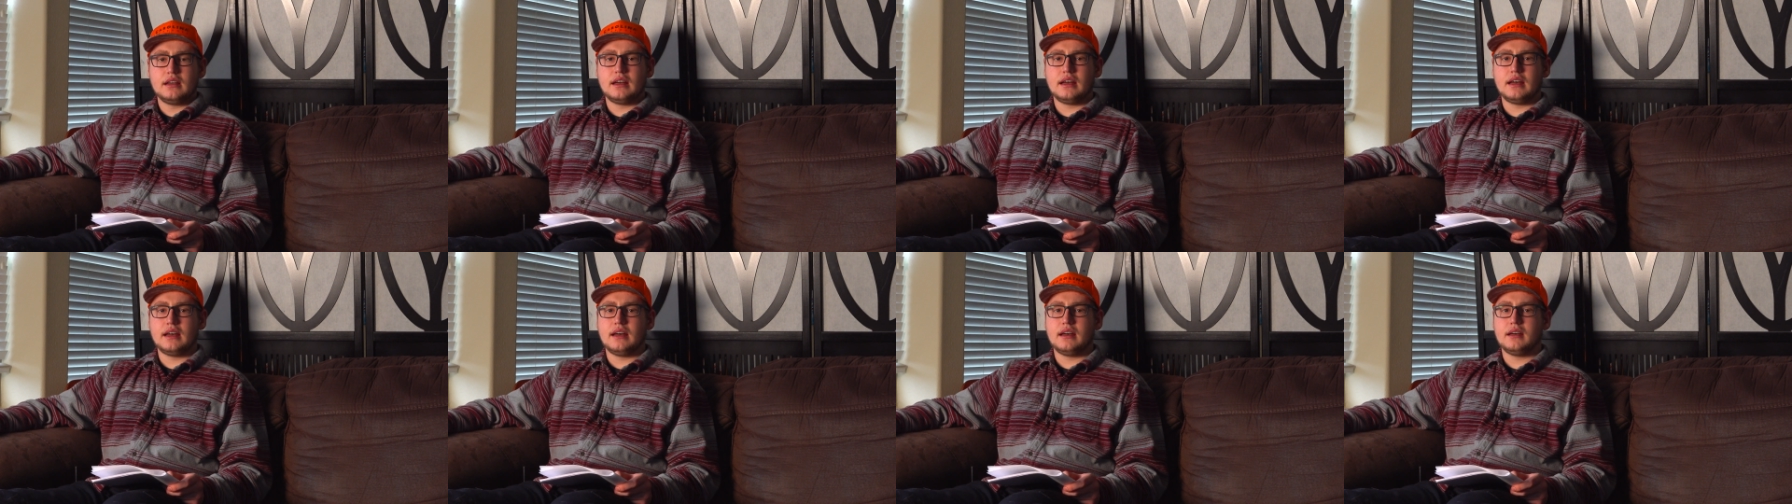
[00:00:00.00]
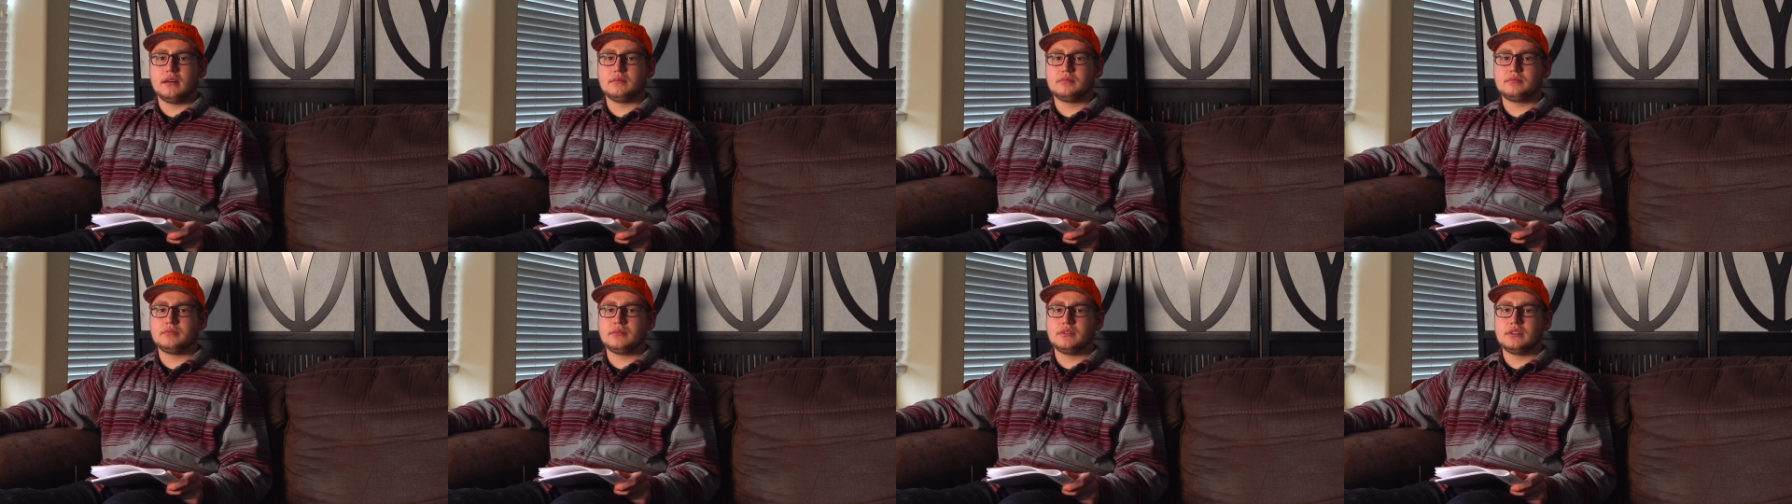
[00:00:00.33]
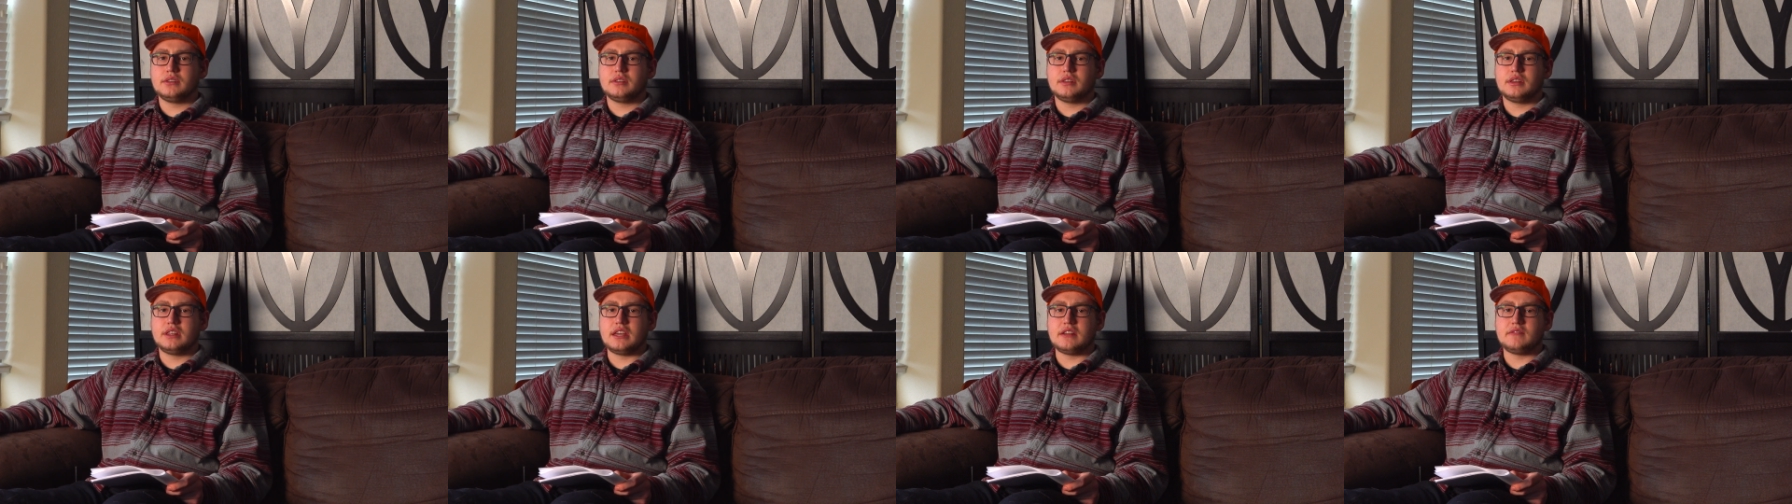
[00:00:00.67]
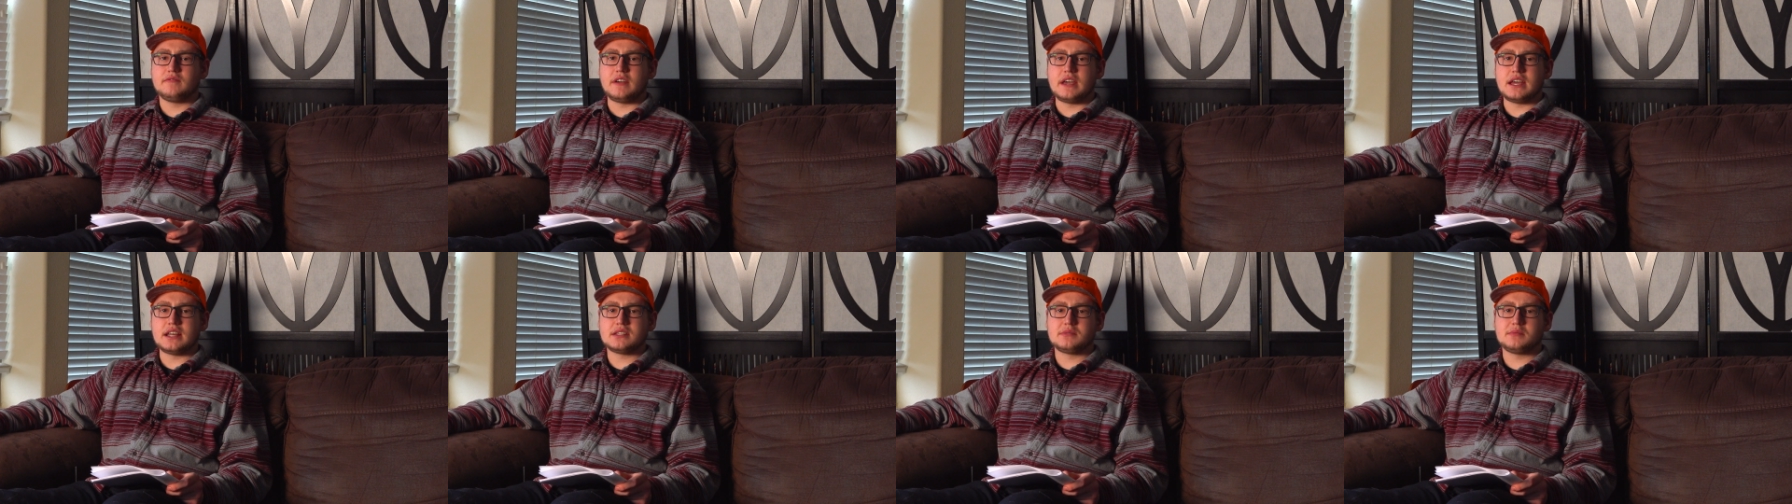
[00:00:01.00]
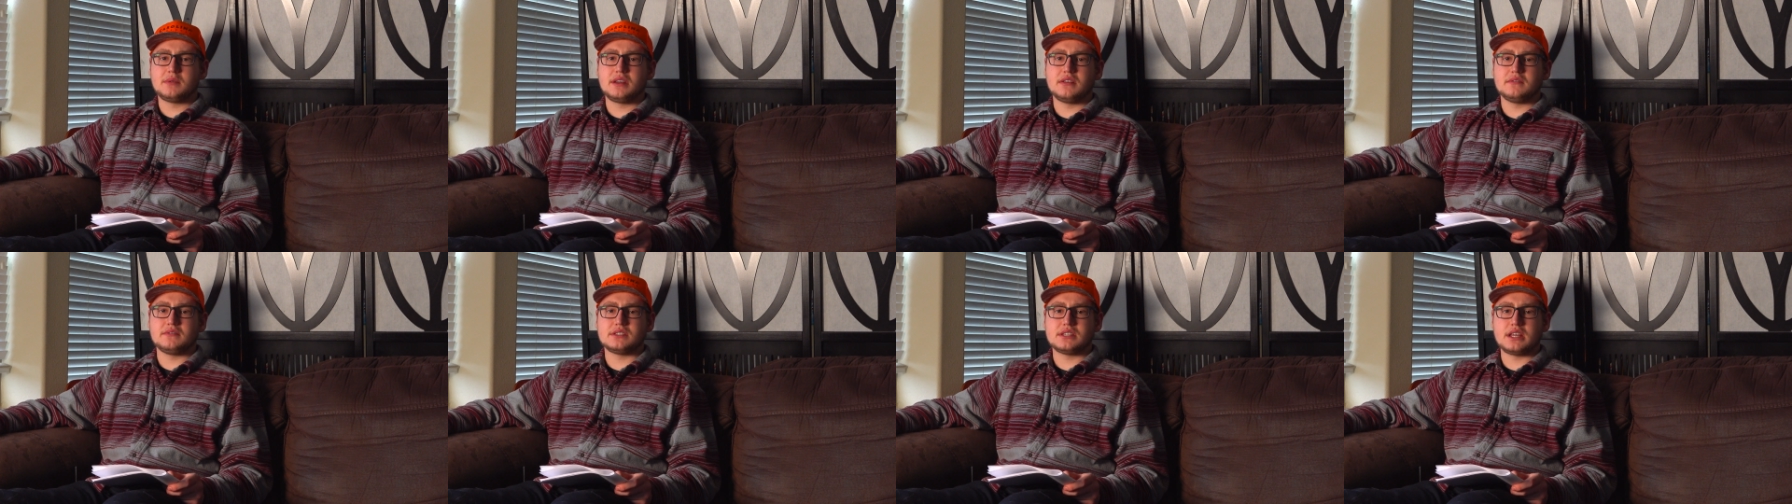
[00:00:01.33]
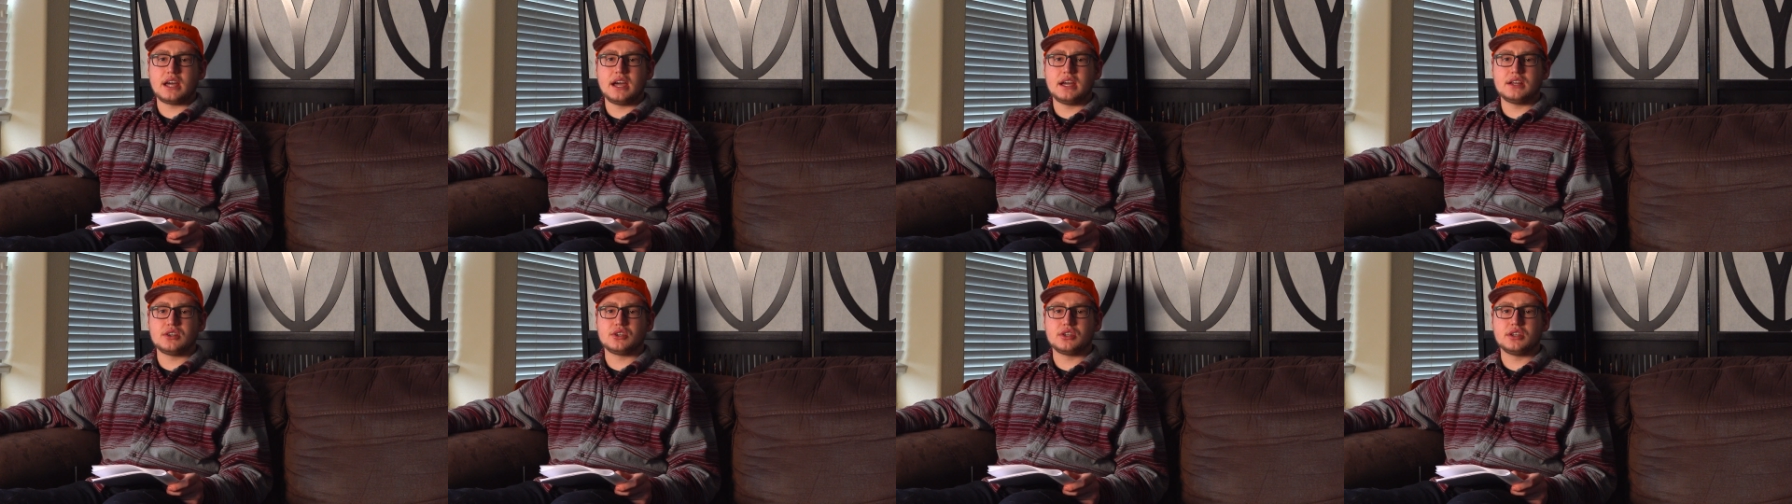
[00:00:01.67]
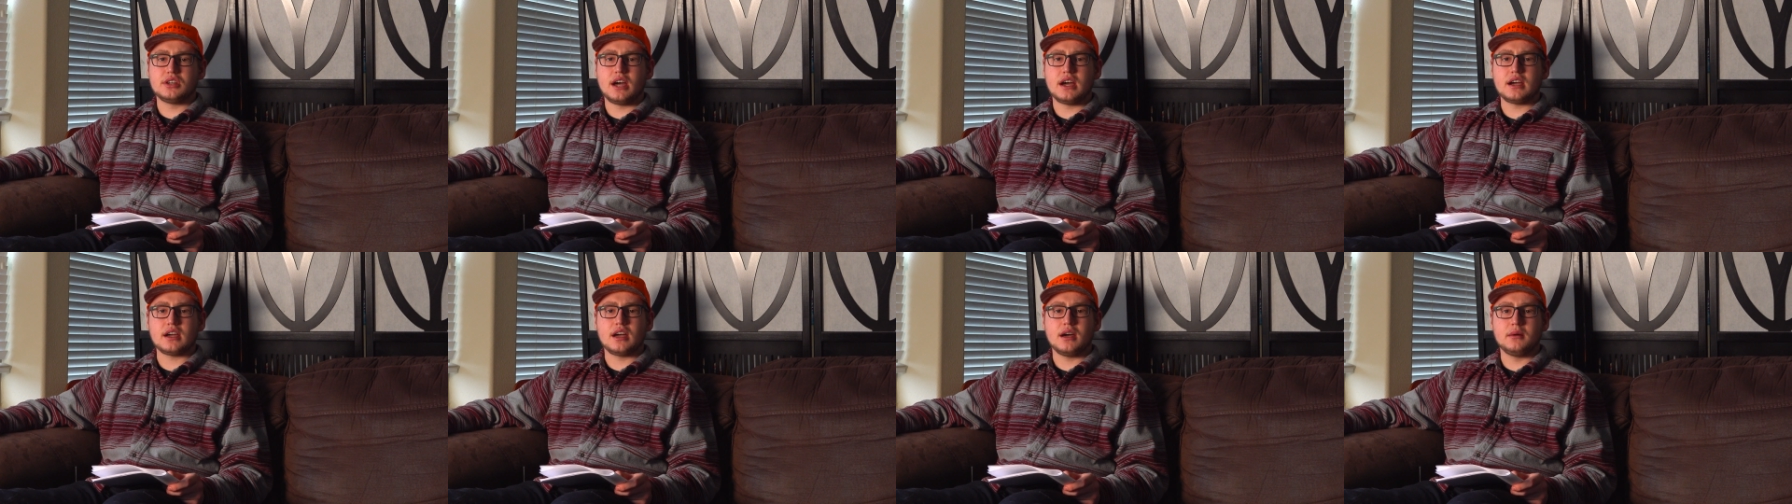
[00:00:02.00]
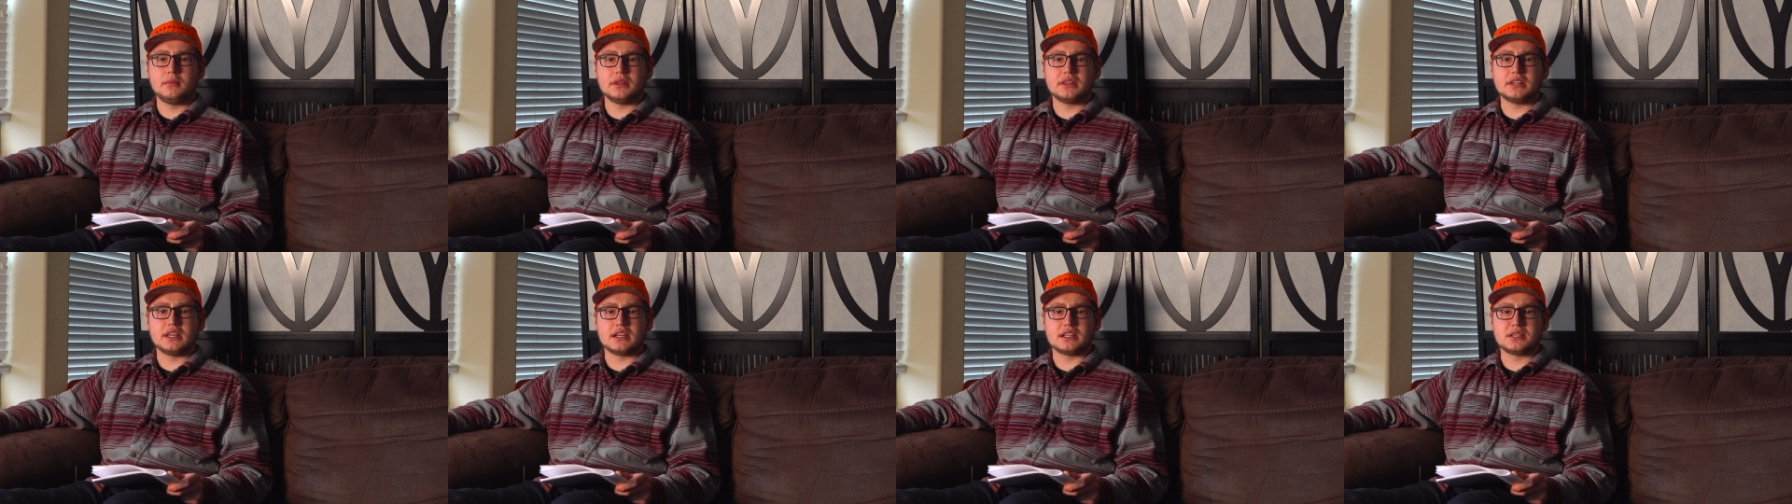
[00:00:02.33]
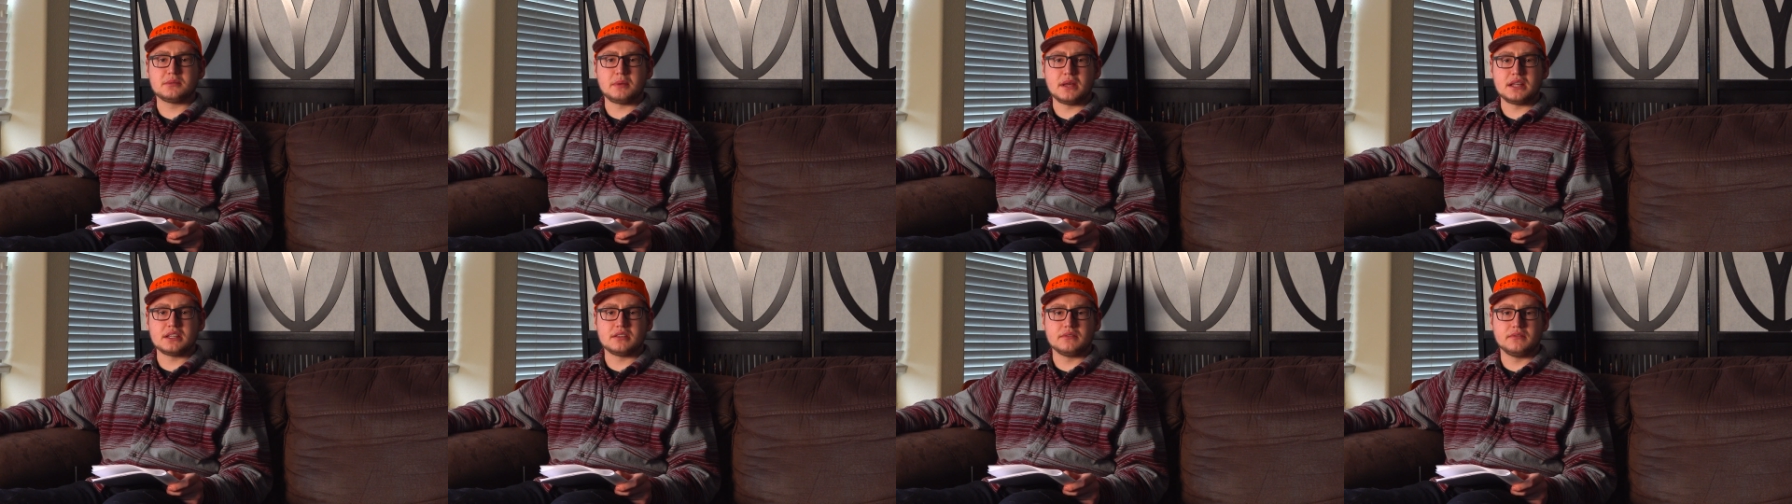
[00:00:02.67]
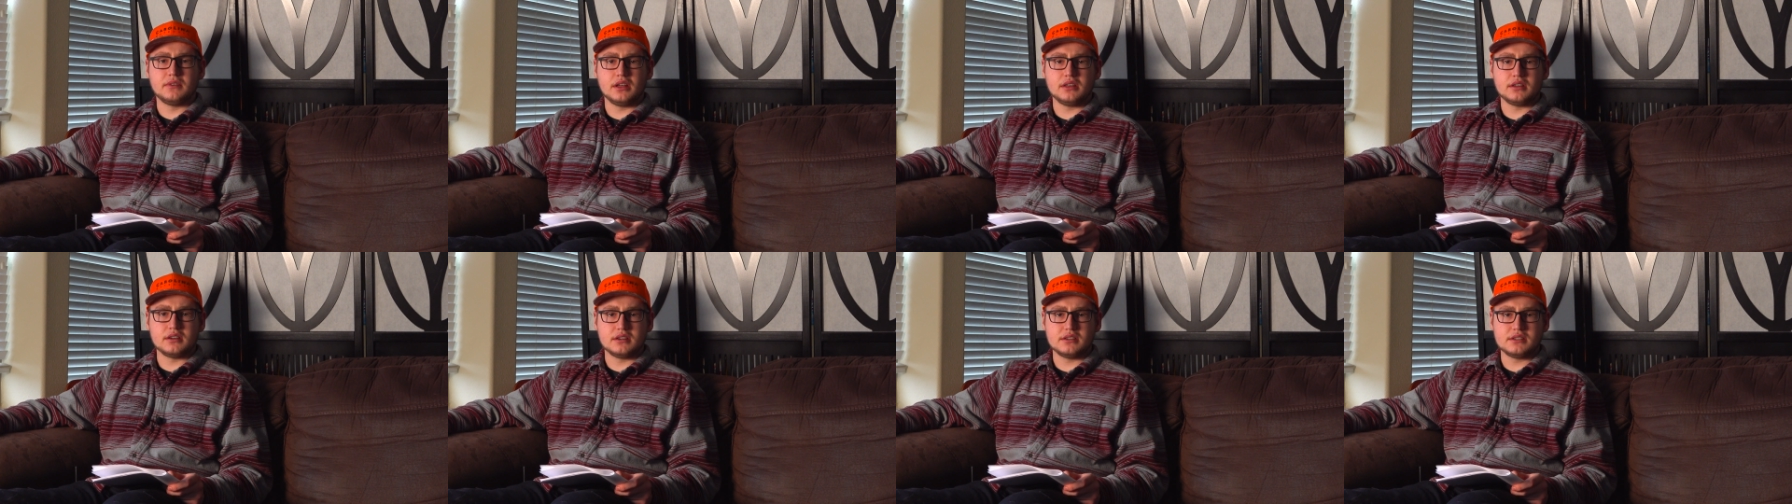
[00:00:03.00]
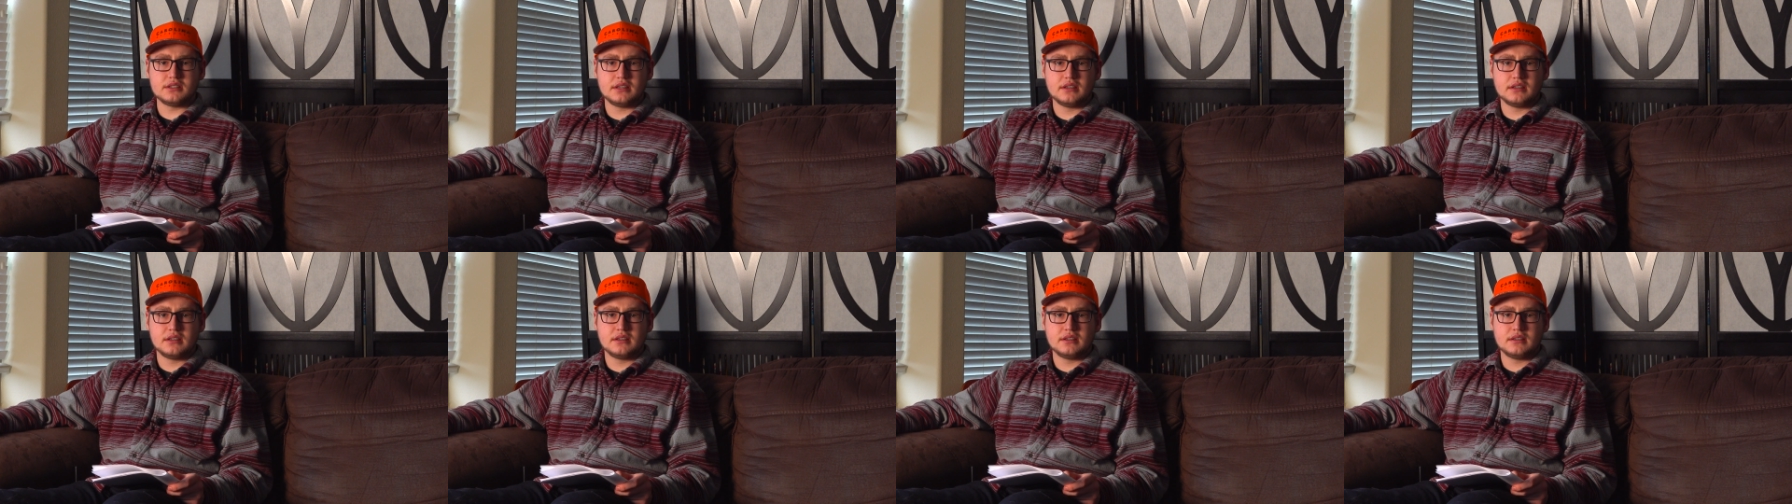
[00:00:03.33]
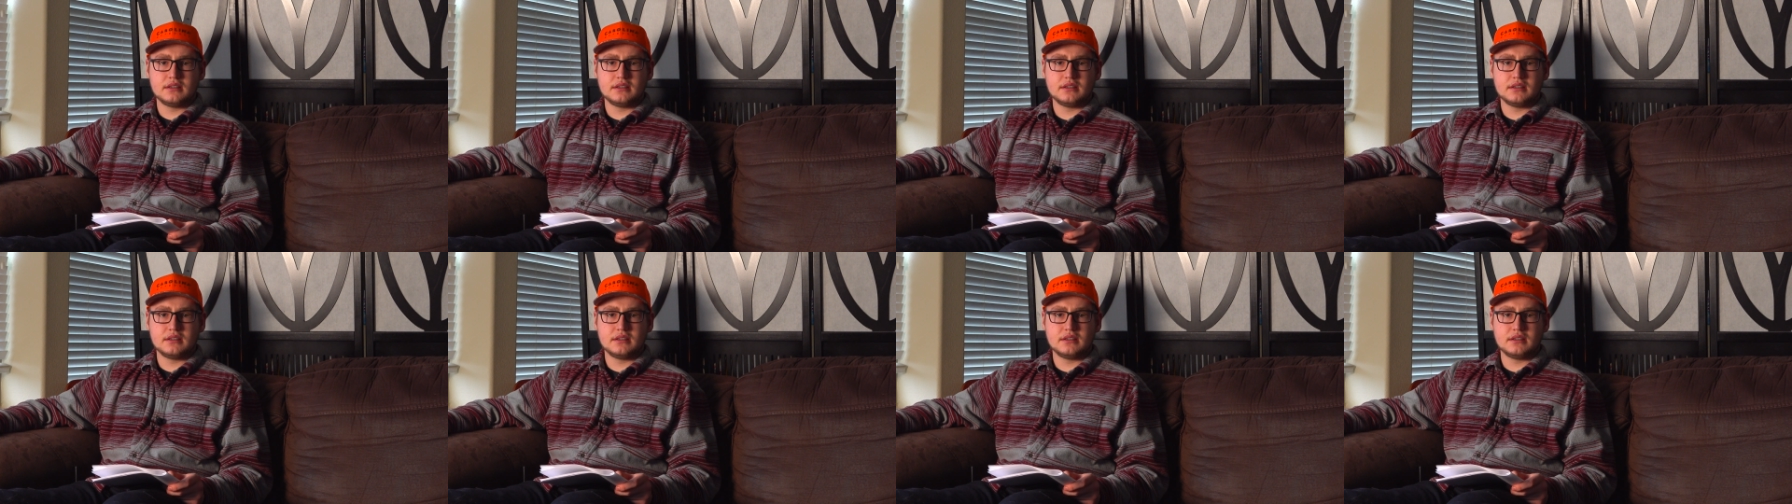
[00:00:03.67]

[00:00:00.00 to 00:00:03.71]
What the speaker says: The advancement of science should not come at the expense of others.